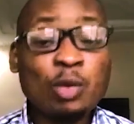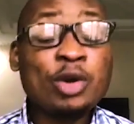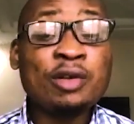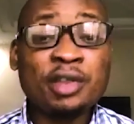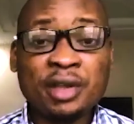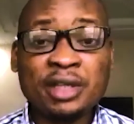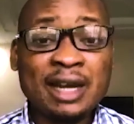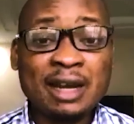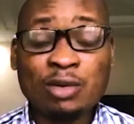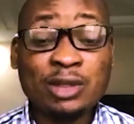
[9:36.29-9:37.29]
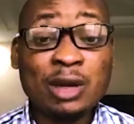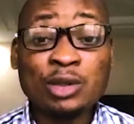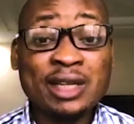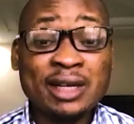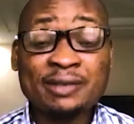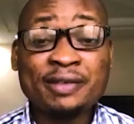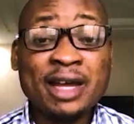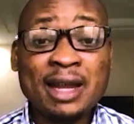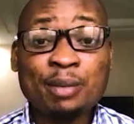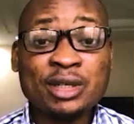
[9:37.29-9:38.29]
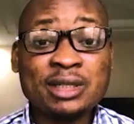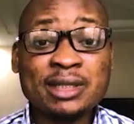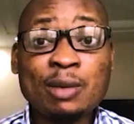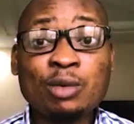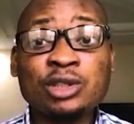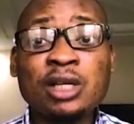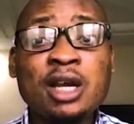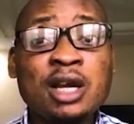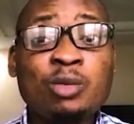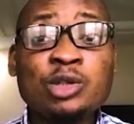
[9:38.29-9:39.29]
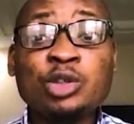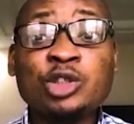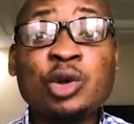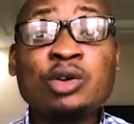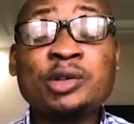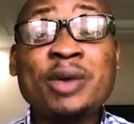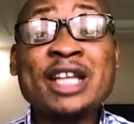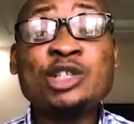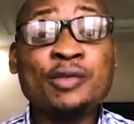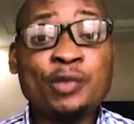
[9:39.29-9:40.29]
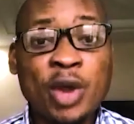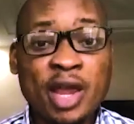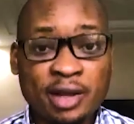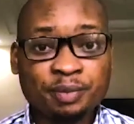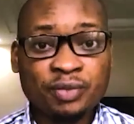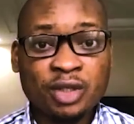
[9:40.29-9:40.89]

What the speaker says: One of the things that was identified at that point in time was what was called the right of way.